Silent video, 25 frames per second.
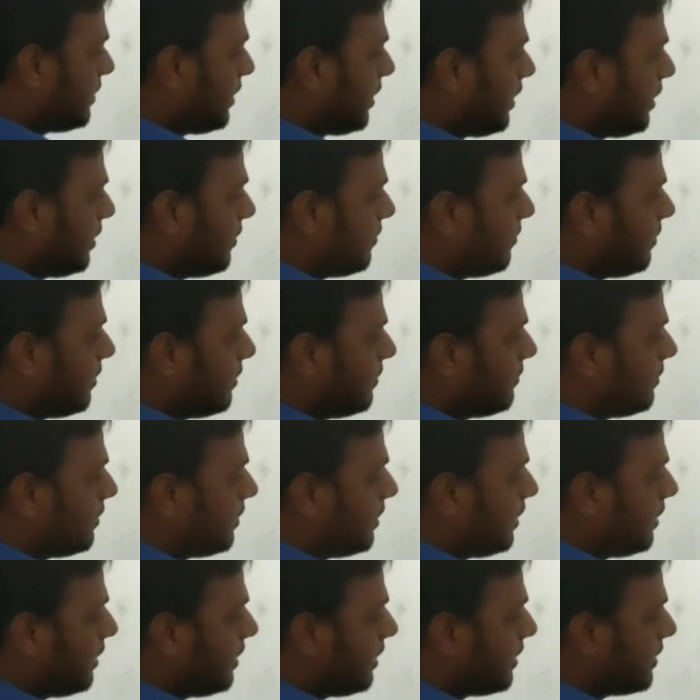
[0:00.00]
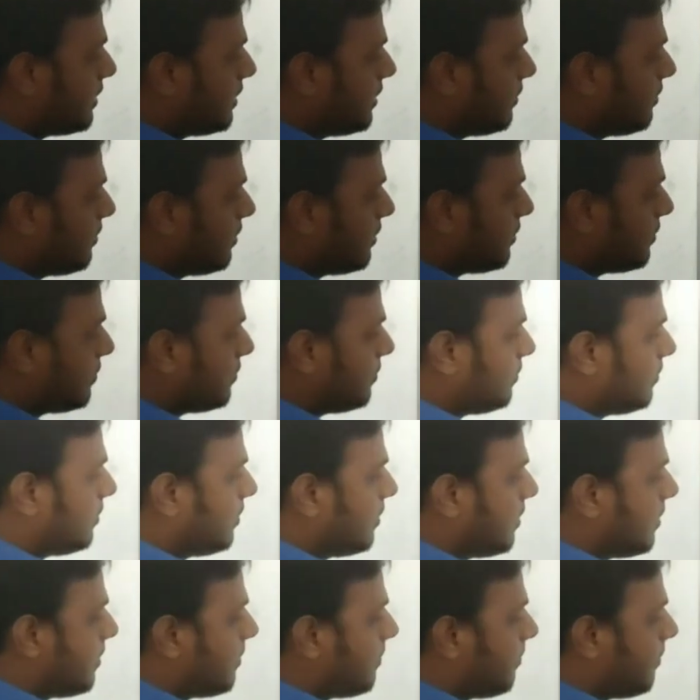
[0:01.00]
second one we get x equals to
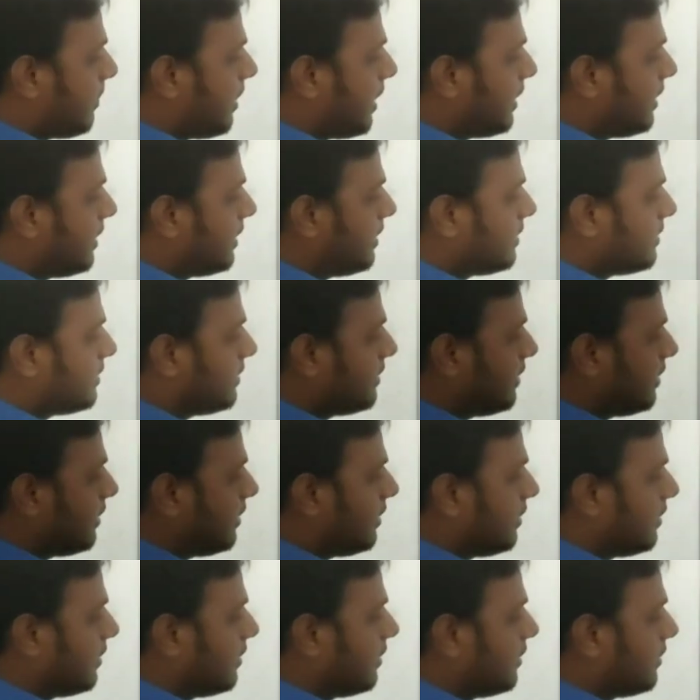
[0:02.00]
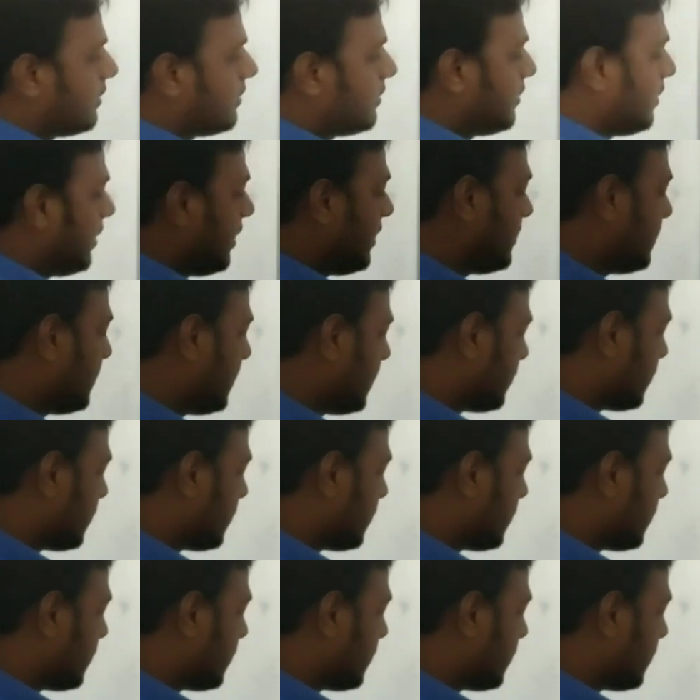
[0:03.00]
minus 3. Hence the